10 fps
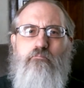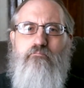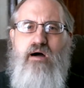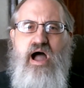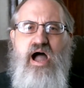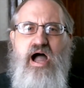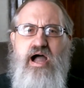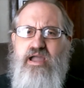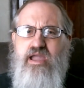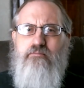
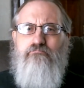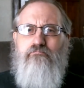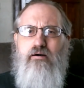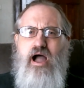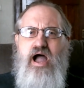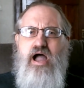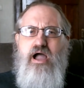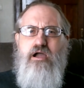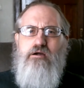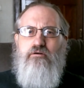my
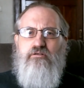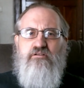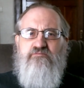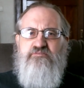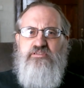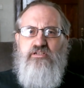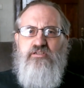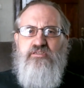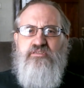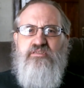empire of
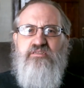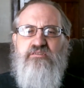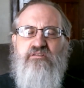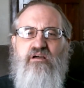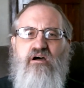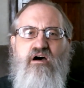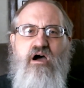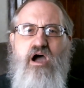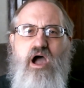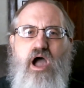dirt.
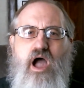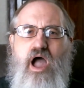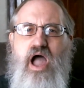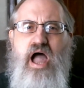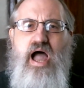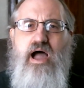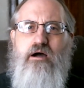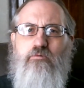I